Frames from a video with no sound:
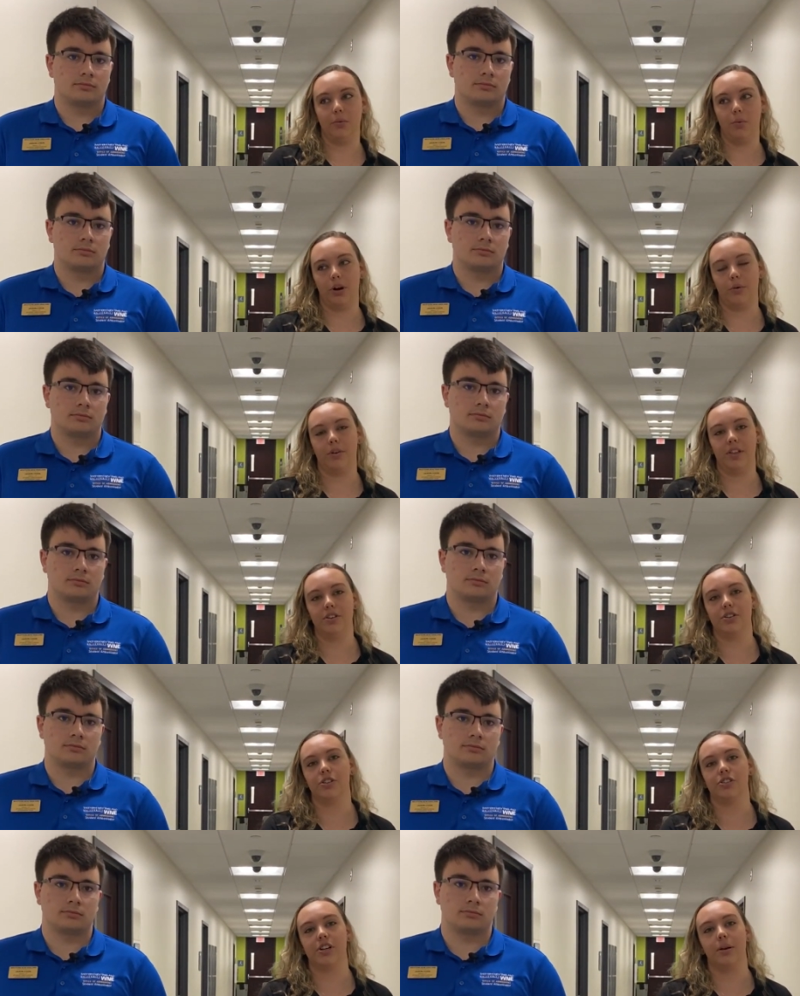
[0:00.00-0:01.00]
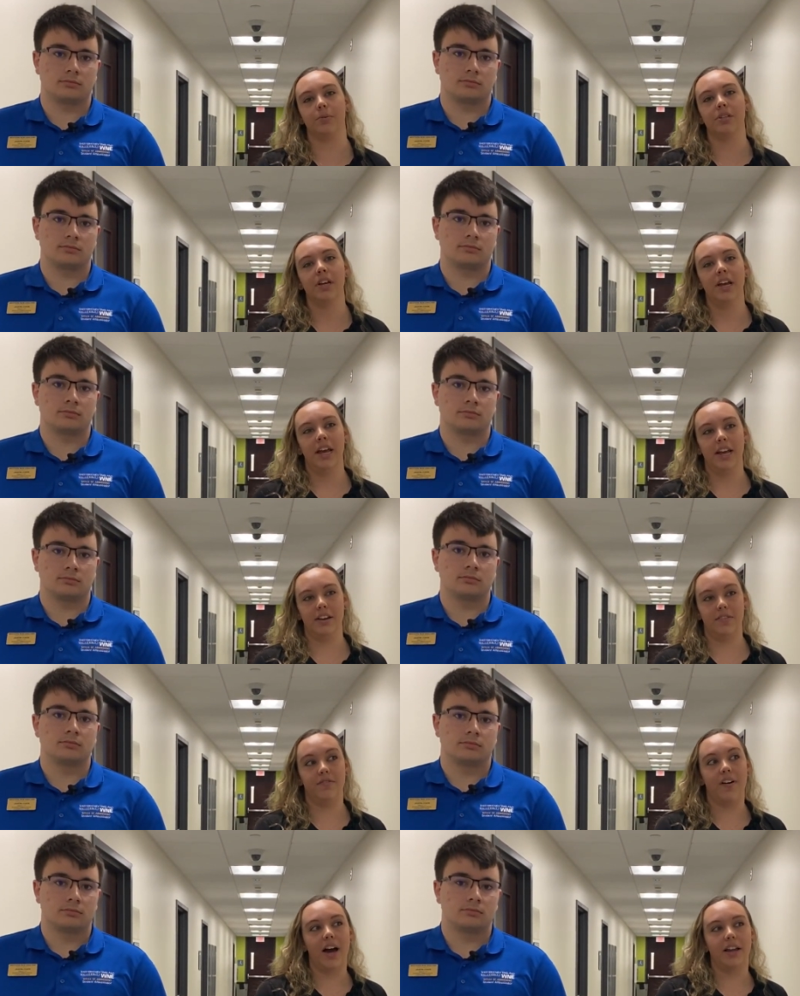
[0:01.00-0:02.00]
Speaker 1: to work with internships and to
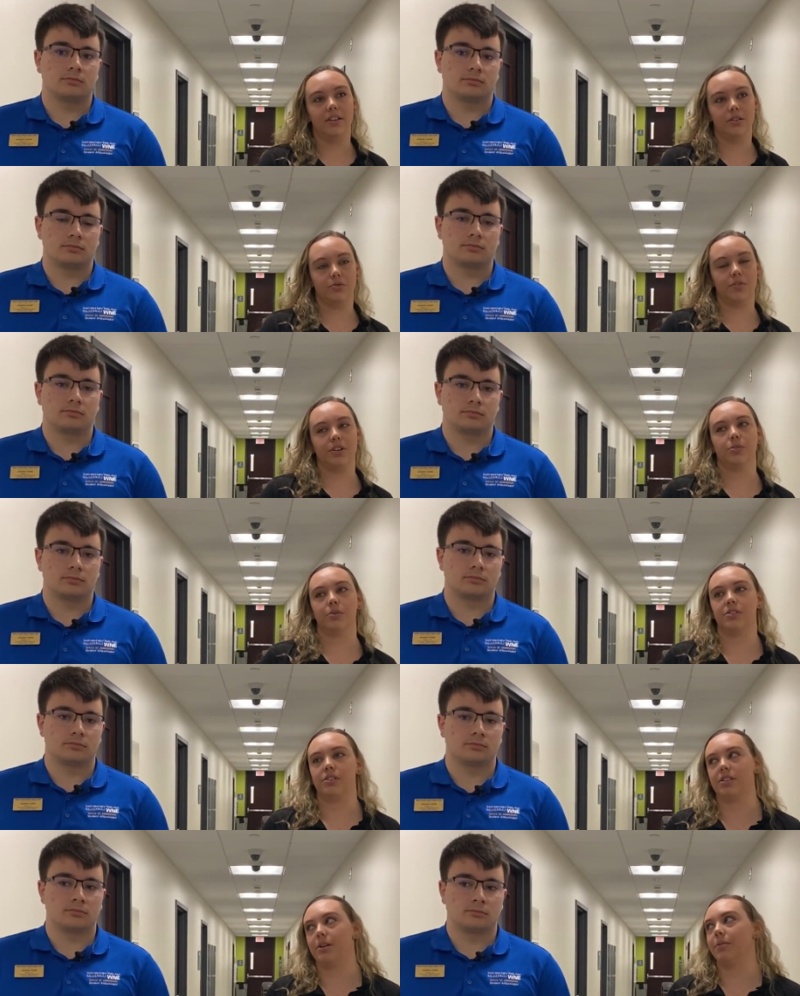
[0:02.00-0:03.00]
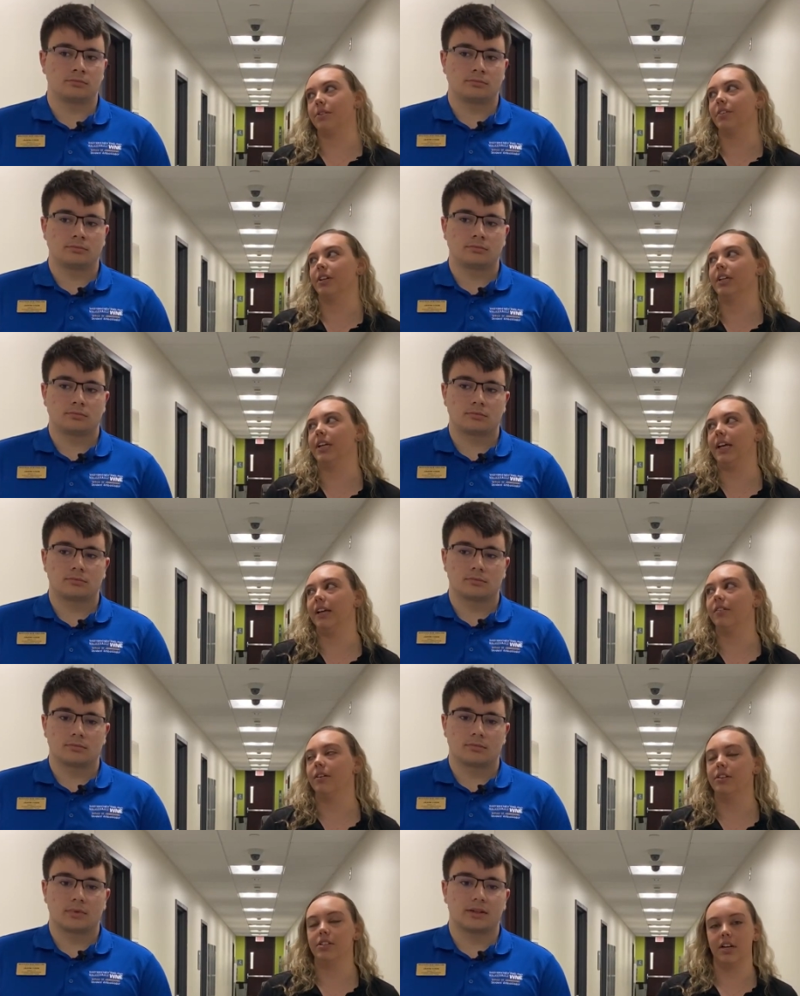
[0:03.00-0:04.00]
find those resources that we really need
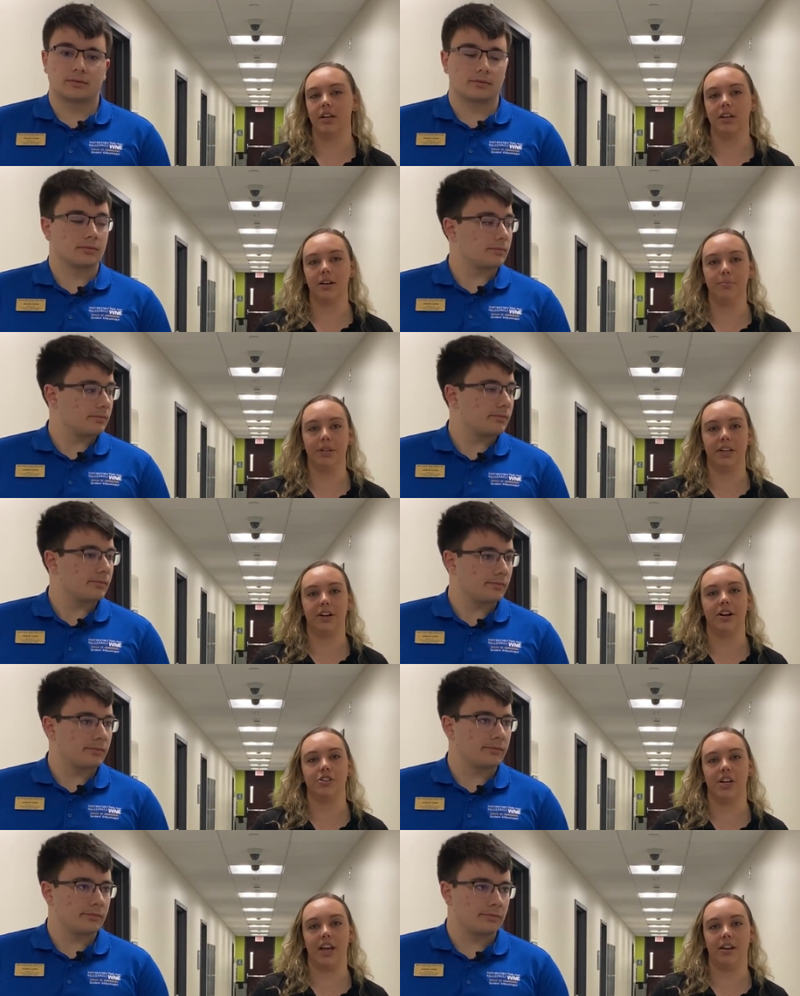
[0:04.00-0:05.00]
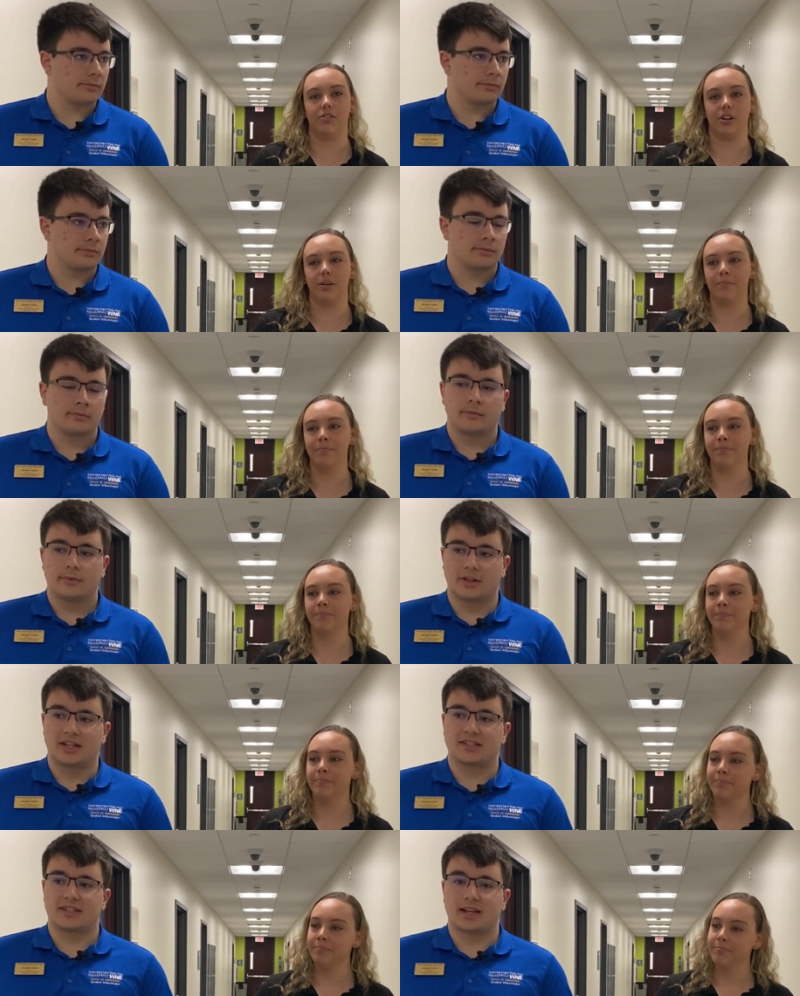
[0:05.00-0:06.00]
to complete our education.
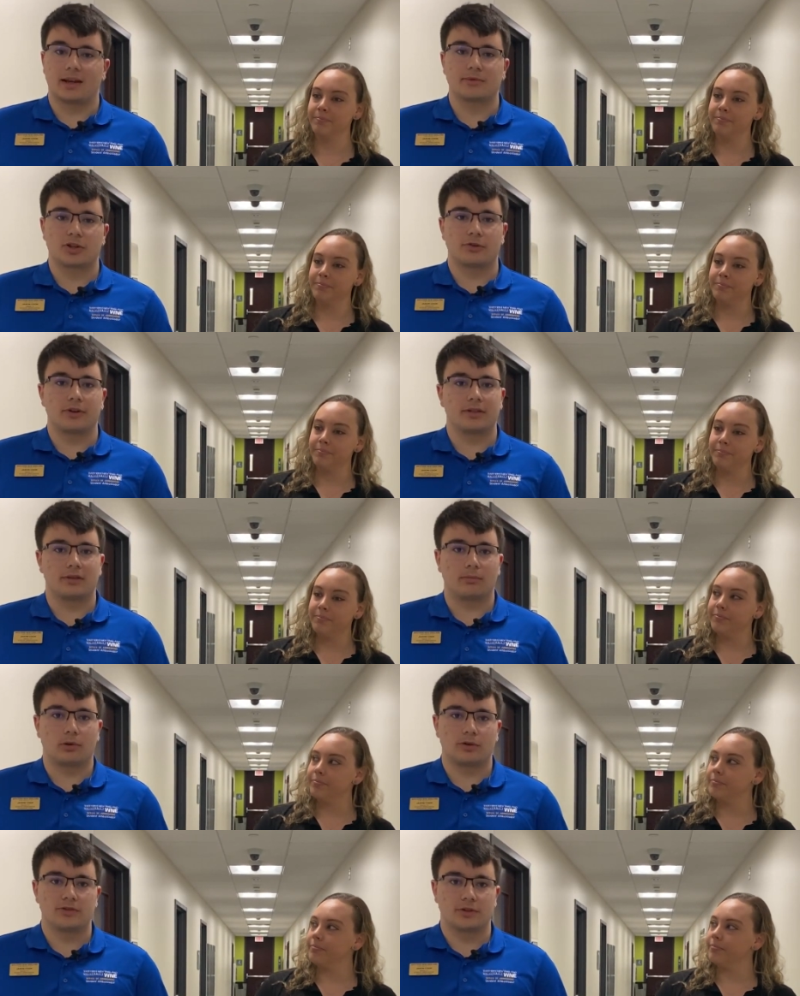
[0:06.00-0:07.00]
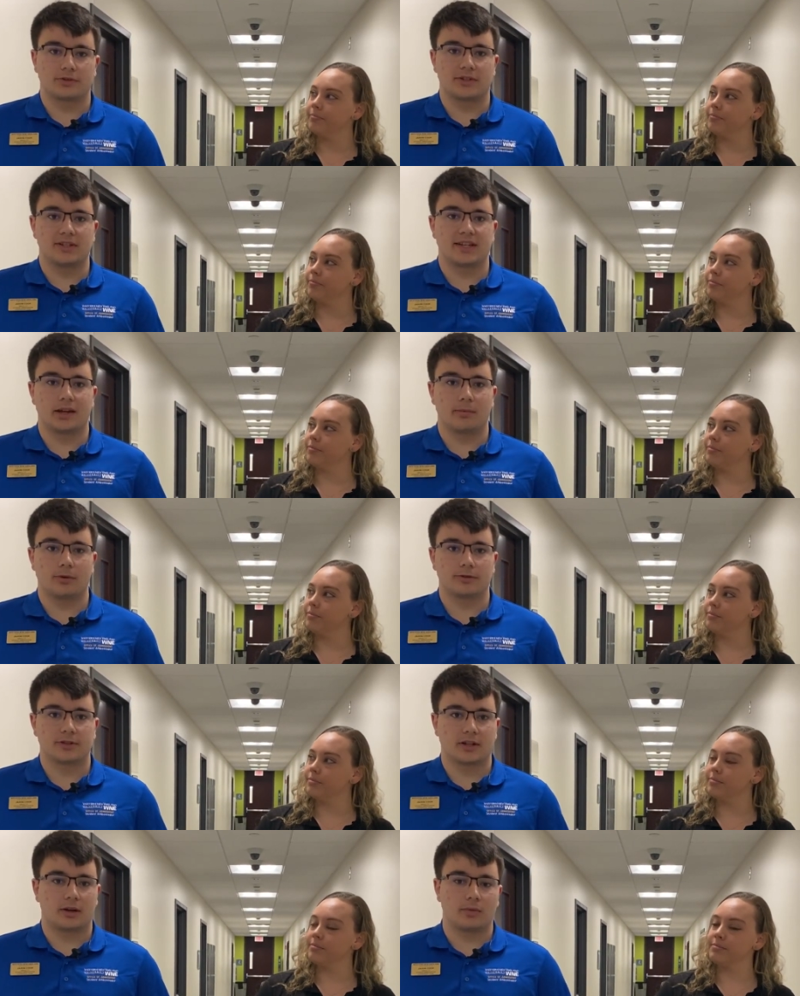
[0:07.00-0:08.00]
Speaker 2: Lots of times underneath the boards you'll see
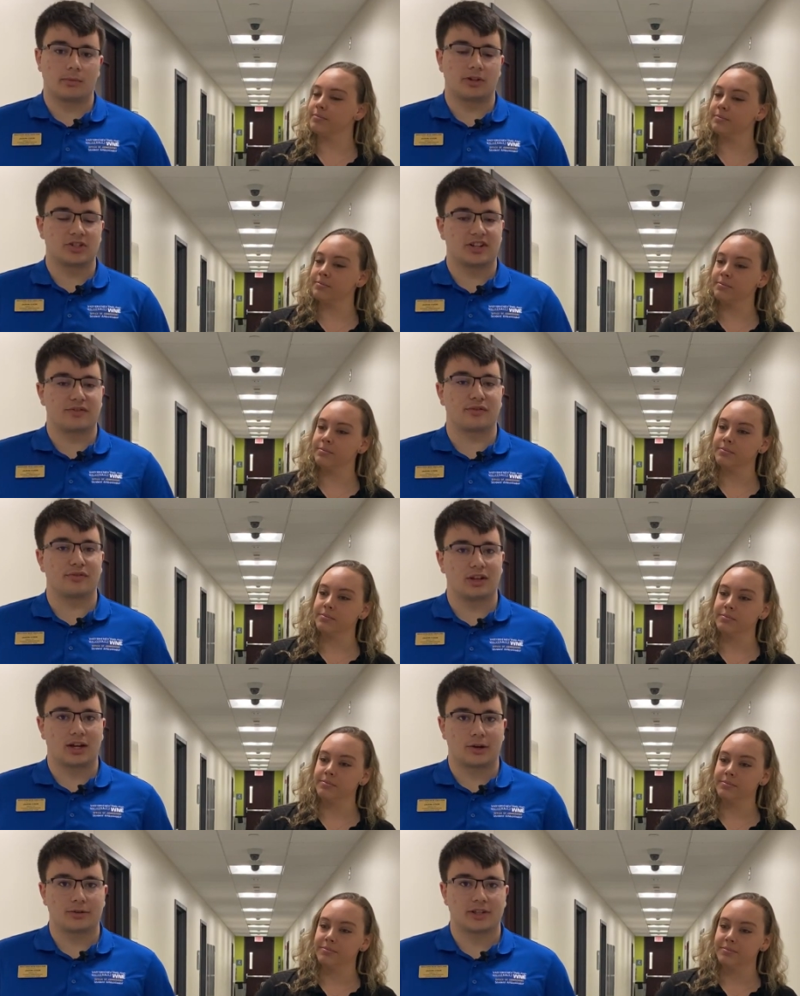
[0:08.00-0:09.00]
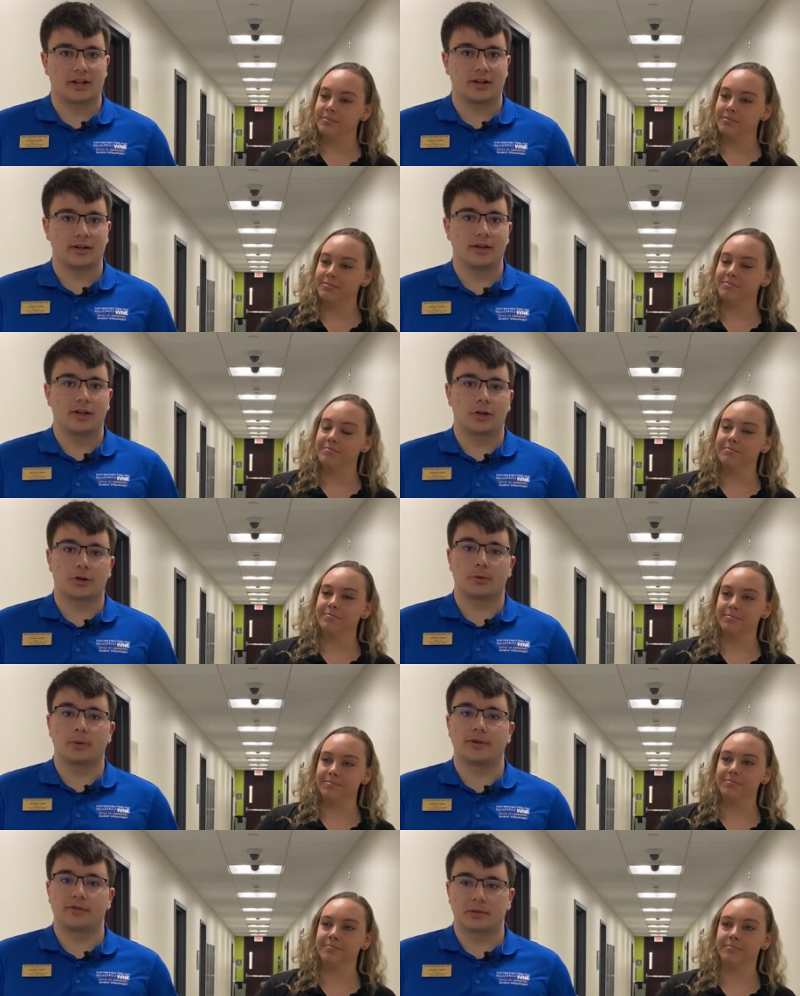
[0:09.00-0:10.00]
tables uh, with a bunch of different flyers on it. Our
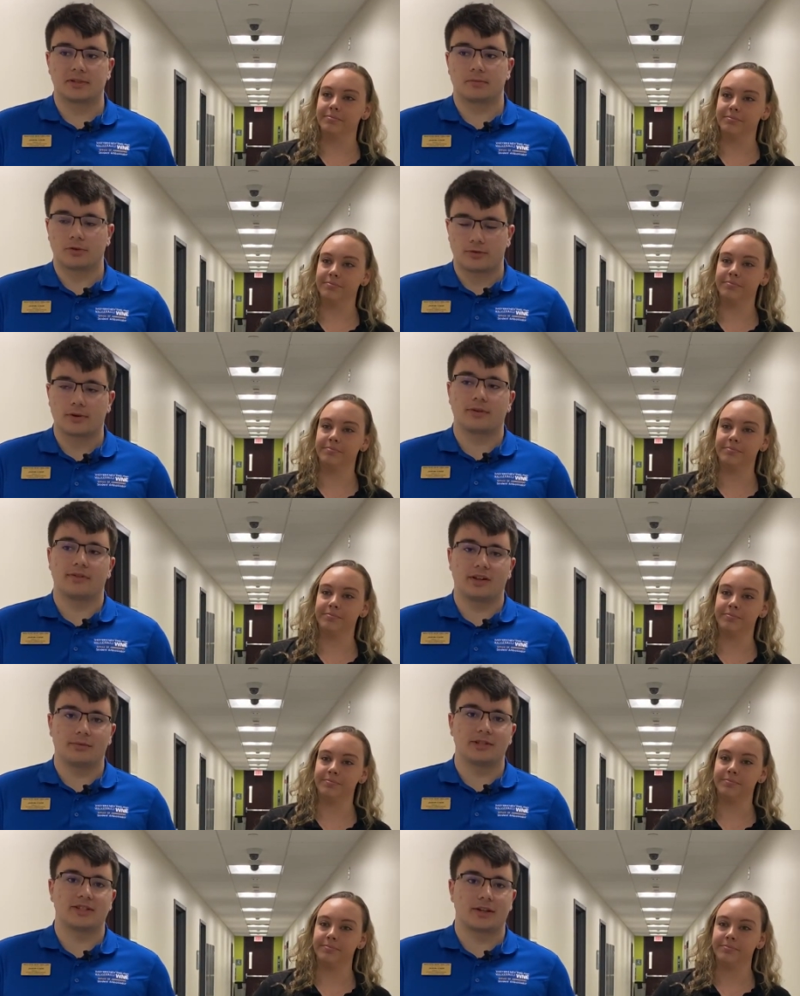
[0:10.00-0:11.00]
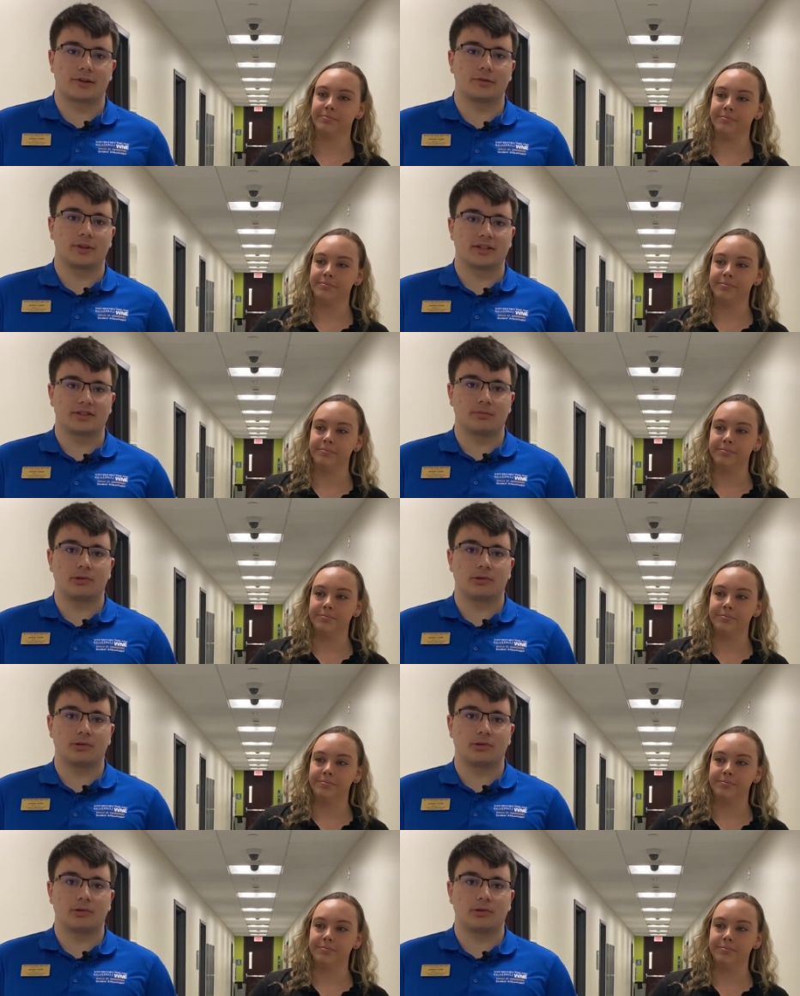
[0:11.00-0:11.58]
Career Development, Career Development Center likes to